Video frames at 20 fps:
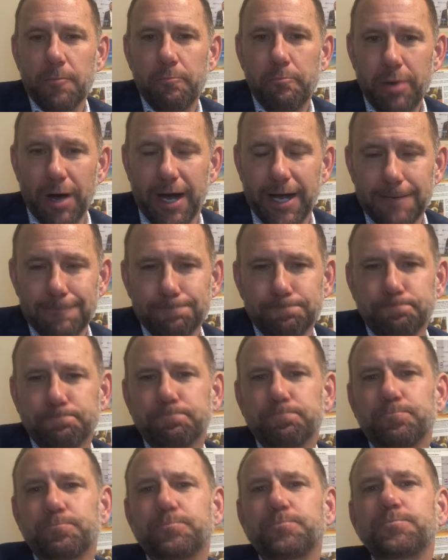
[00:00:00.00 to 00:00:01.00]
But
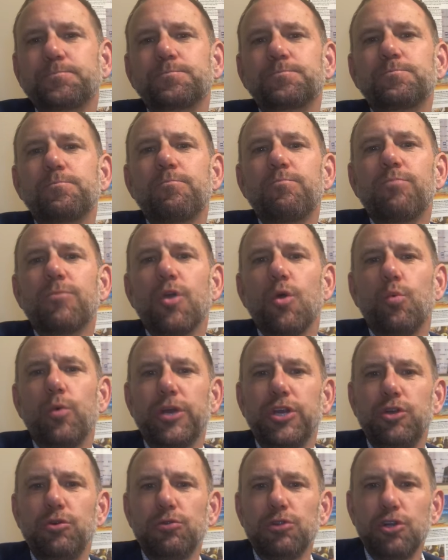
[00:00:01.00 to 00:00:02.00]

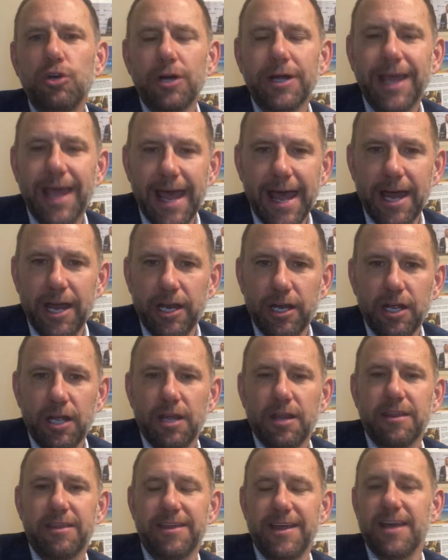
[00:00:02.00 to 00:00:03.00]
when you look at
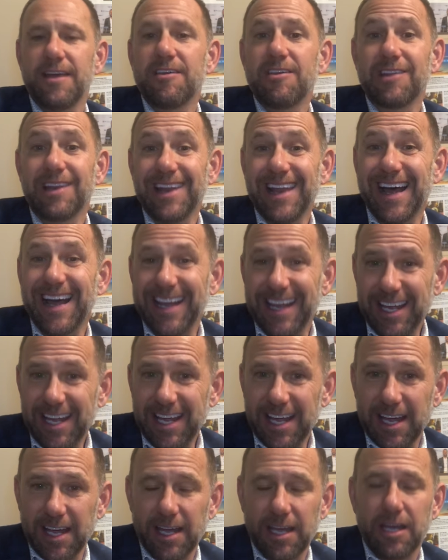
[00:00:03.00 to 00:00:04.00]
things
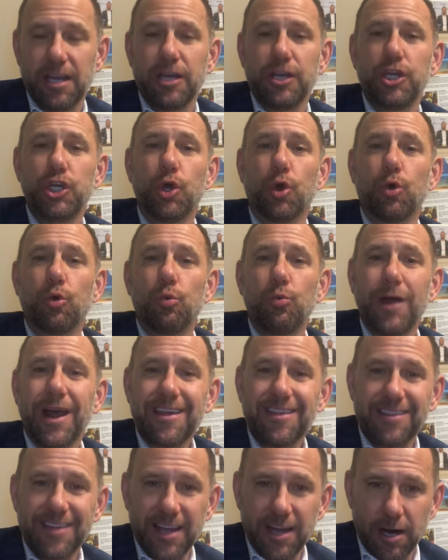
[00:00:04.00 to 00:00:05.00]
like your
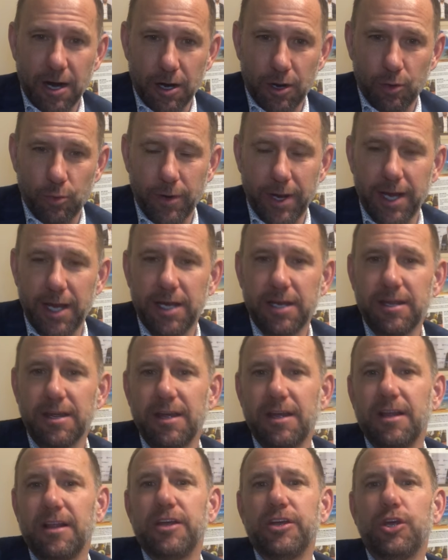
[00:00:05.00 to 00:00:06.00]
resting heart rate,
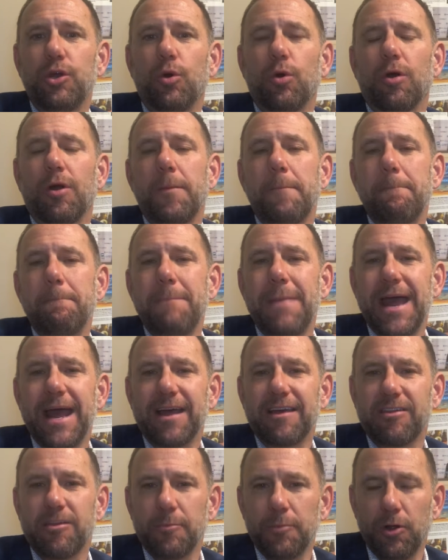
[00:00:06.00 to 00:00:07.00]
your
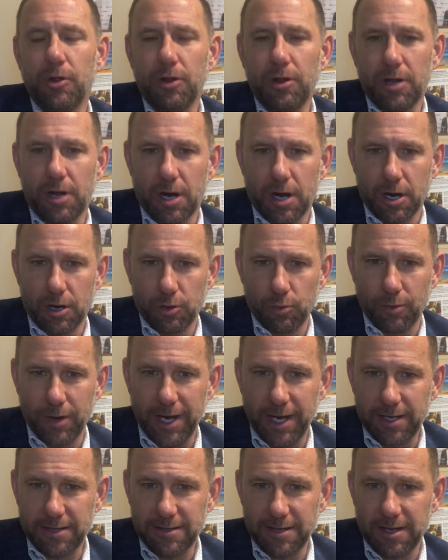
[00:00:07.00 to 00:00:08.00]
maximal heart
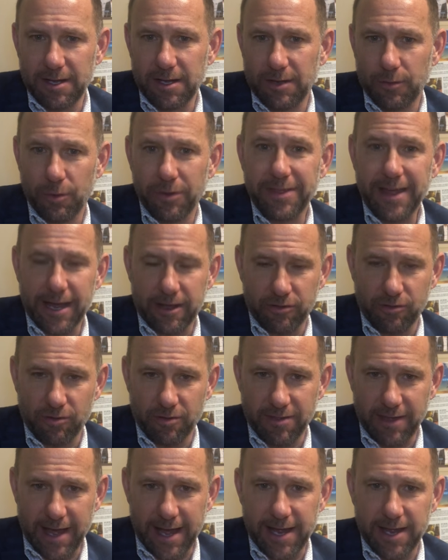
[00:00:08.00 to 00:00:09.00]
rate with
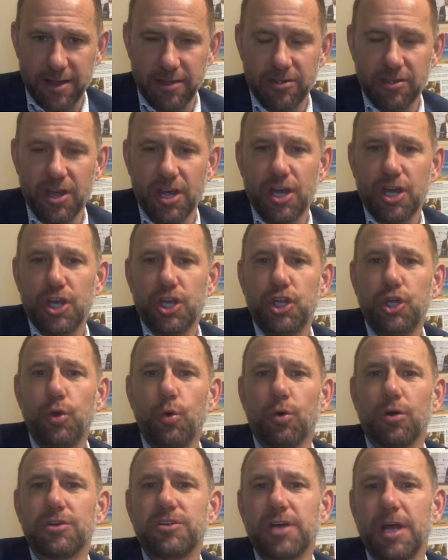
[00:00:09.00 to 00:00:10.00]
exercise,
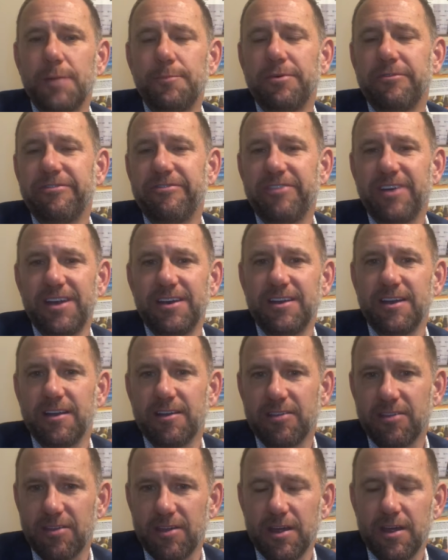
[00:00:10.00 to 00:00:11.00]
your type of
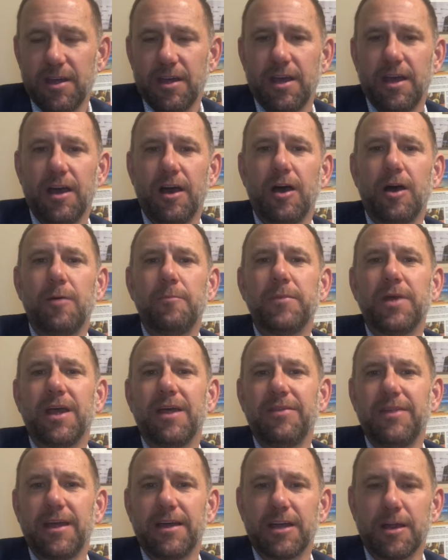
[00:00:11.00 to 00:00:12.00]
fitness,
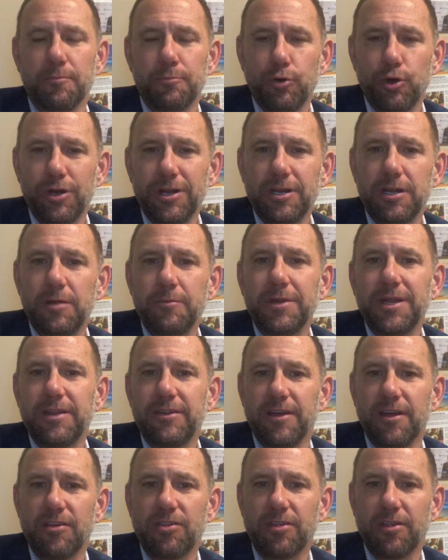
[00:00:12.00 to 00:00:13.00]
and that can put into be
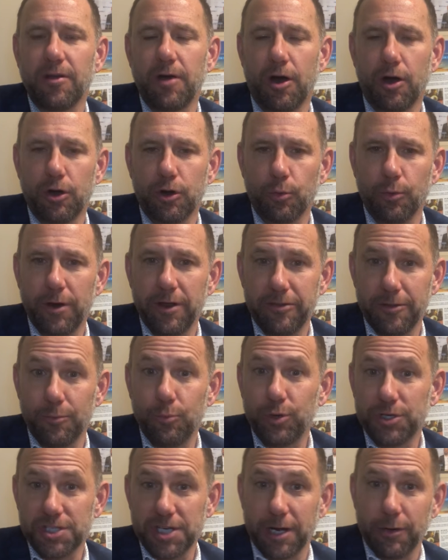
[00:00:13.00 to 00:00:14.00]
this algorithm,
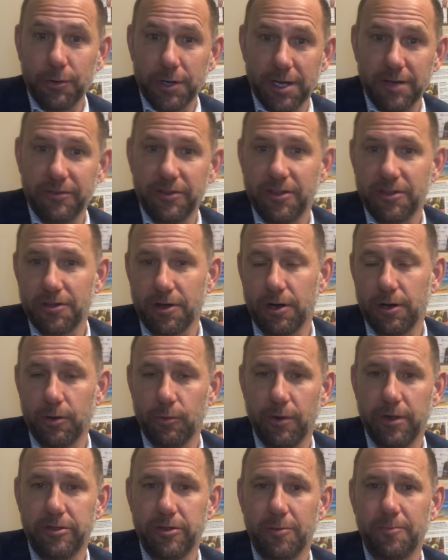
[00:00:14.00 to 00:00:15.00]
which I will give you this
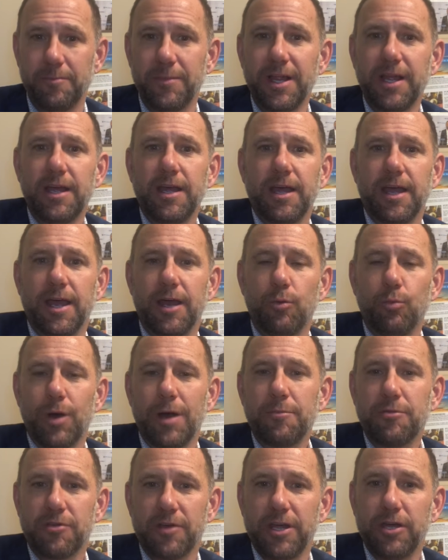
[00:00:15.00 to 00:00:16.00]
algorithm and
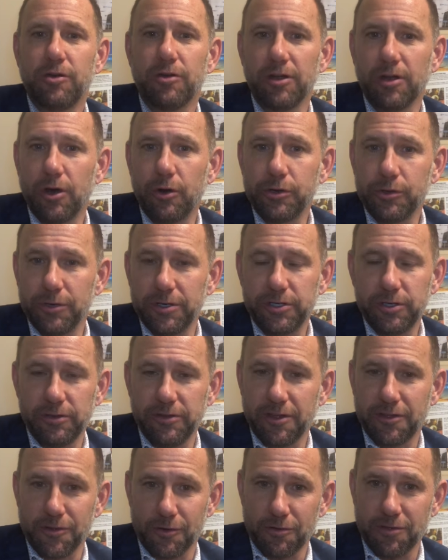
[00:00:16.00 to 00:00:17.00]
website you can go to and do
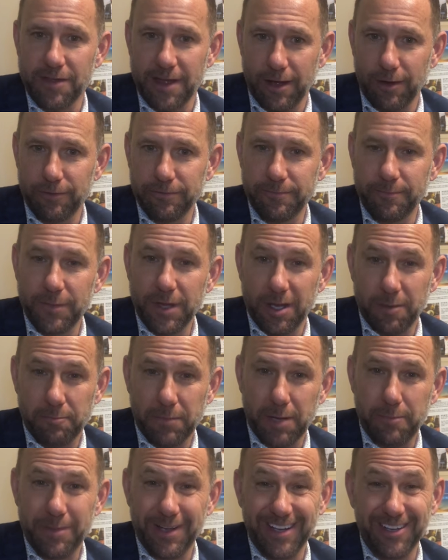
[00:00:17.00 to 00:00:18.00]
this yourself. It
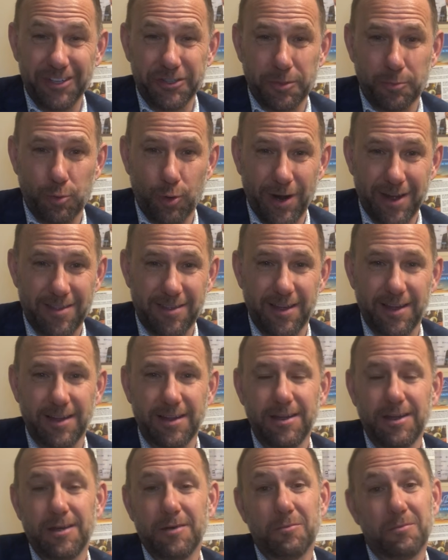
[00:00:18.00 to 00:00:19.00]
might be a little
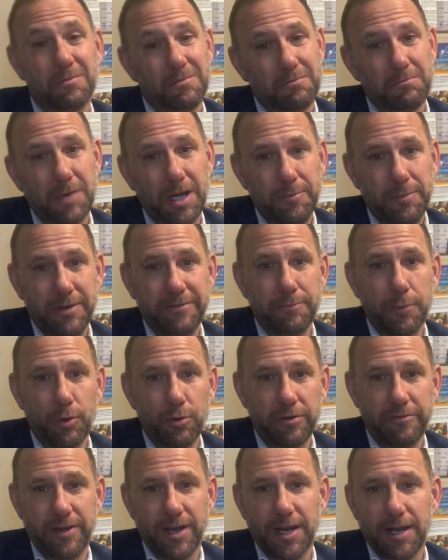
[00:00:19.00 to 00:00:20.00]
depressing, might be
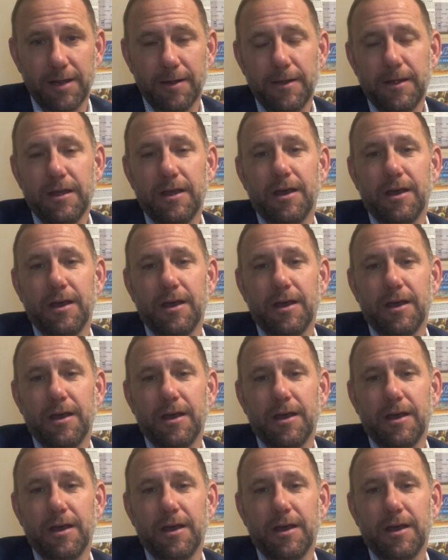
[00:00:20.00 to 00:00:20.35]
motivating.